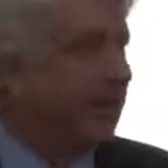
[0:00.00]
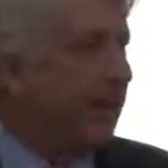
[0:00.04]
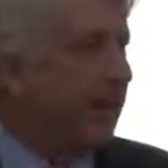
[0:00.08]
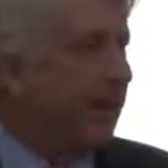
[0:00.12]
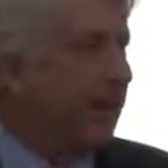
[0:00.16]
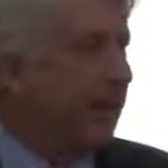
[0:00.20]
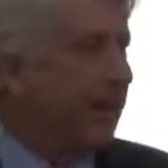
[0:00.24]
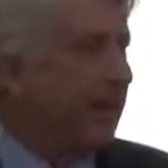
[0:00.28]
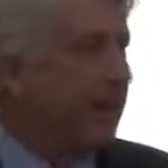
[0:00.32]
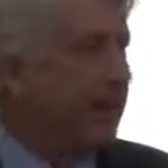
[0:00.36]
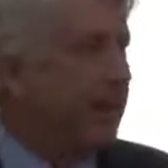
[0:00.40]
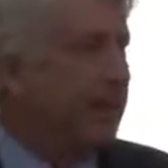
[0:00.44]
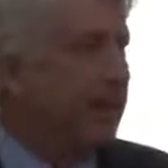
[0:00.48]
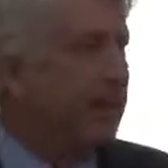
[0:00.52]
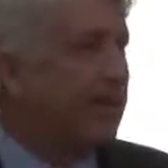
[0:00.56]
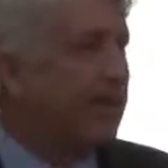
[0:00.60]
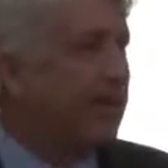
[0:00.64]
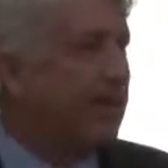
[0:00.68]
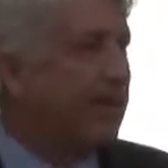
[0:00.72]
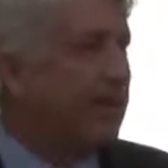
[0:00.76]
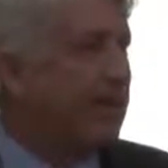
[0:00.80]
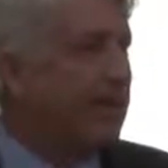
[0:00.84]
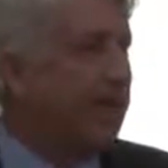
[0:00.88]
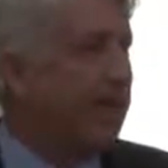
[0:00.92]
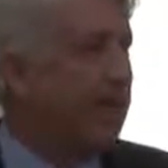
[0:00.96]
it
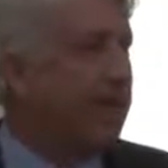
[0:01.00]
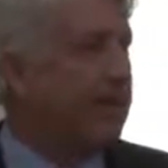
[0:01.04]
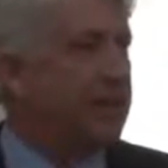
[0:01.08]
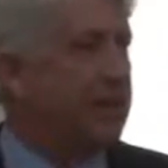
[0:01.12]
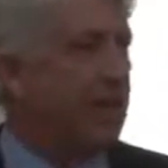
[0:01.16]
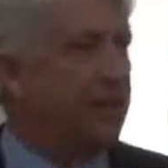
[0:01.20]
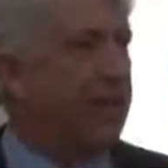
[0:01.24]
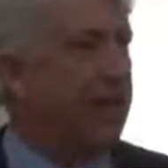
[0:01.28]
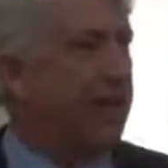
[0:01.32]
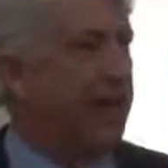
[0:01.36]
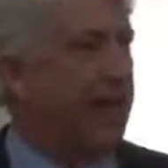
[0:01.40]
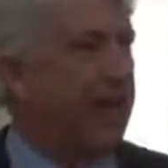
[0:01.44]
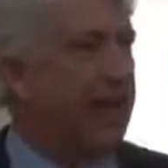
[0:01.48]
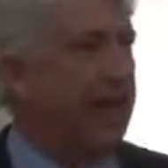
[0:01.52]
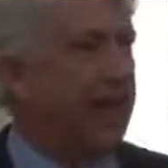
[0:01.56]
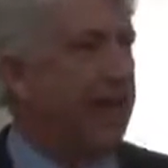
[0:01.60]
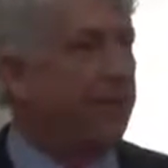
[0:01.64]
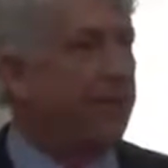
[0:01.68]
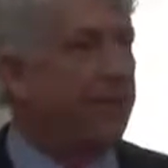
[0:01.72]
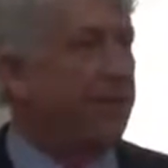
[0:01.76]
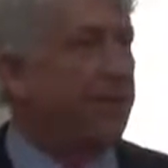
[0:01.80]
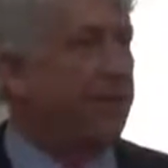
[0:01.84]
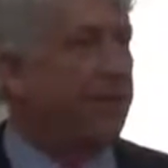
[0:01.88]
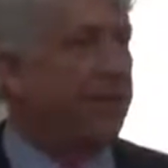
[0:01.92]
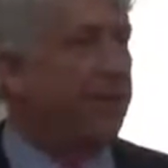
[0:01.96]
didn't set some kind
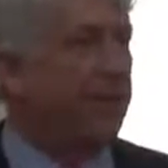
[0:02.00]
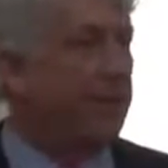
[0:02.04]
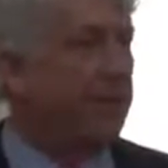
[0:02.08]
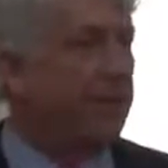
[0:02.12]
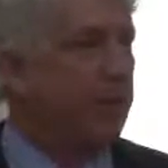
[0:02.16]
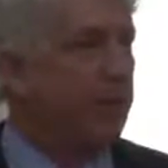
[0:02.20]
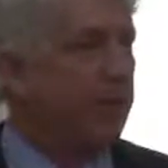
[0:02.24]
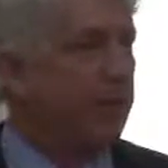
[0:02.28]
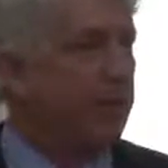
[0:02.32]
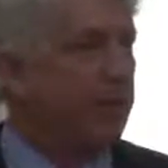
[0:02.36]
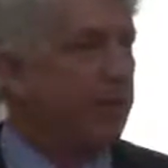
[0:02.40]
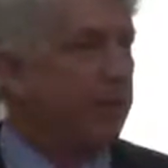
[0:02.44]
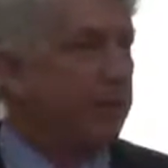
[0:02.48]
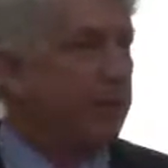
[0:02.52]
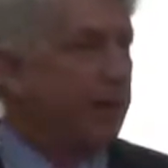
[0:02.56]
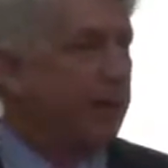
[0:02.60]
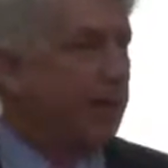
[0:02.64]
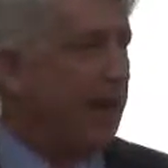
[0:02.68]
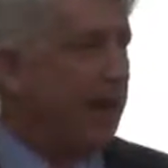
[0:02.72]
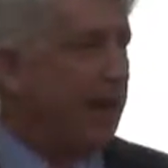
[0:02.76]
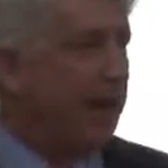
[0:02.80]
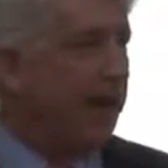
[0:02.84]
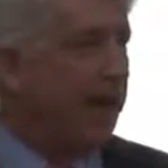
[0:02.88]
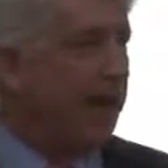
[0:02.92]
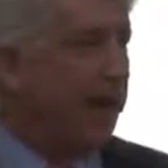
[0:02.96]
of new
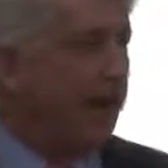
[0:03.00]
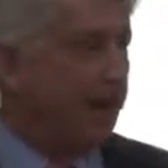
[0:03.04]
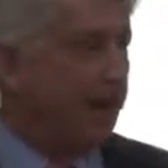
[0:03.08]
kind of